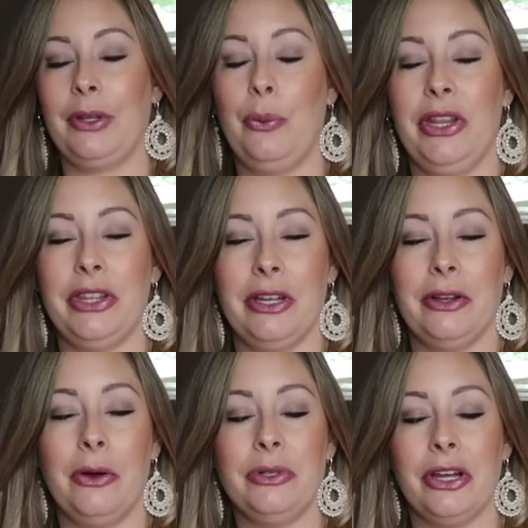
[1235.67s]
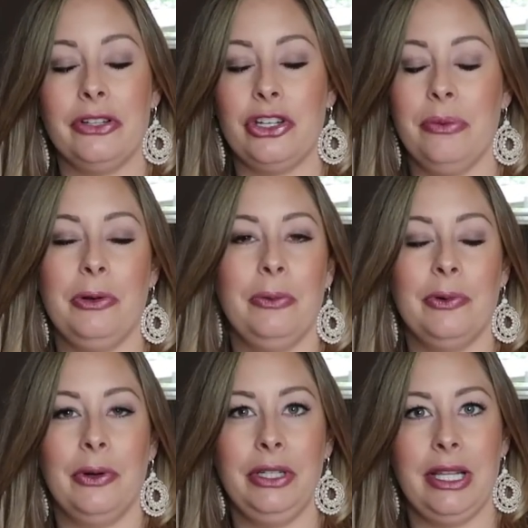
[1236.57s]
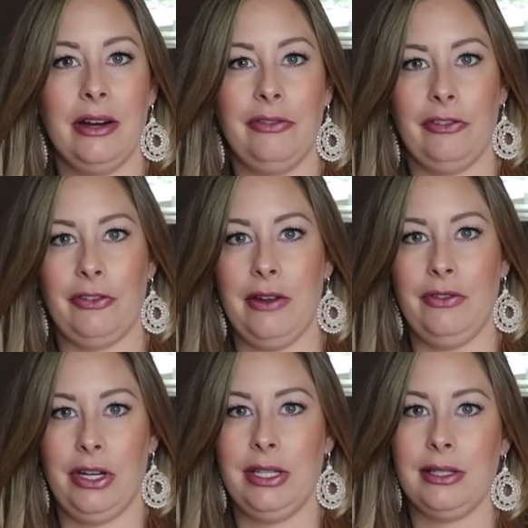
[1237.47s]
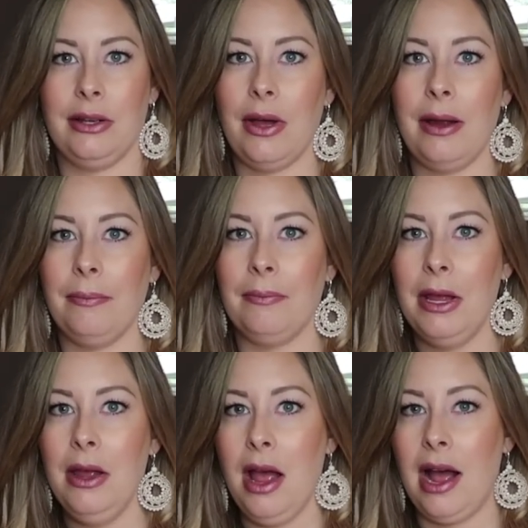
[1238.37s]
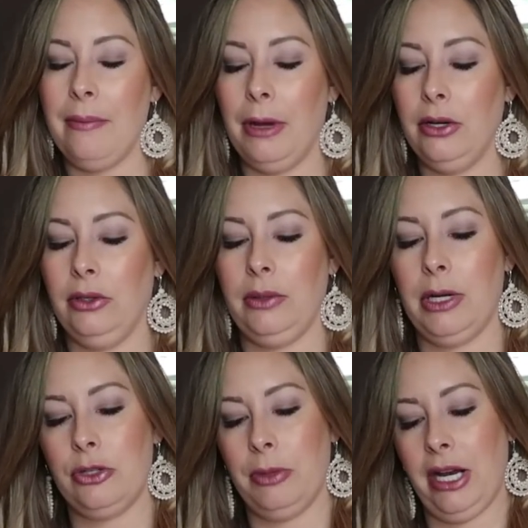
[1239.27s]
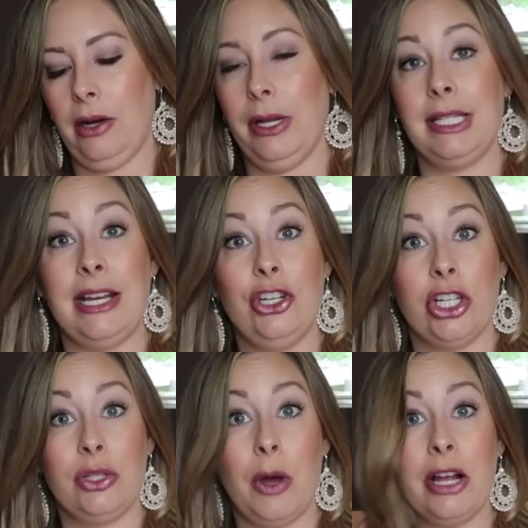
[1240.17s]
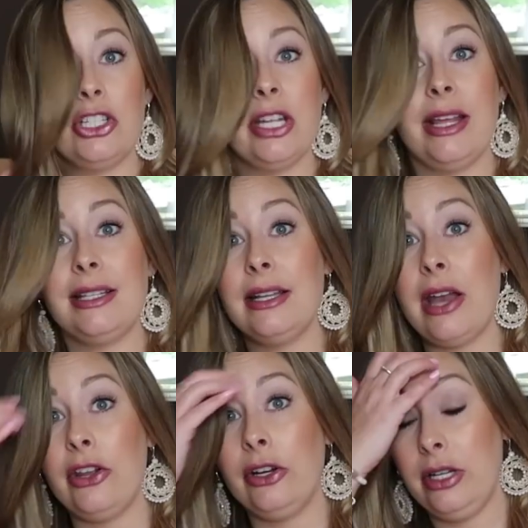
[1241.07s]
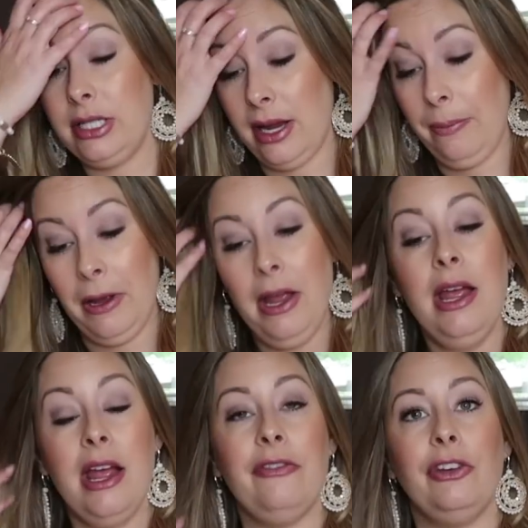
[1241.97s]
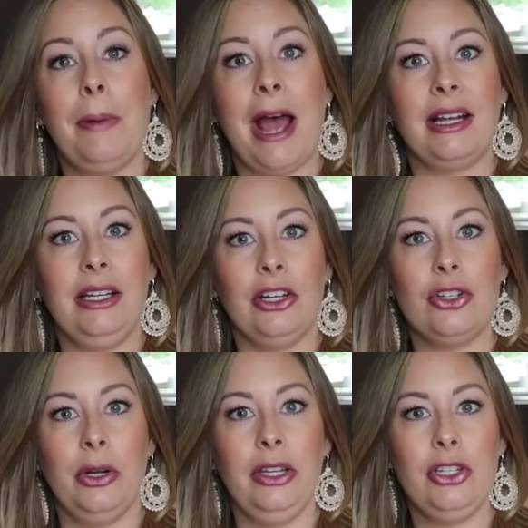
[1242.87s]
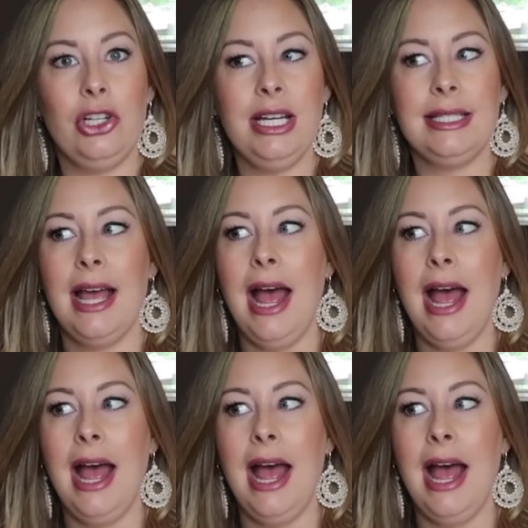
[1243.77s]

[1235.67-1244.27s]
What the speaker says: with the hotel shampoo, but we're only there for 5 nights, so I might only wash my hair once. I just washed it. That's another good tip. If you're packing your toiletries,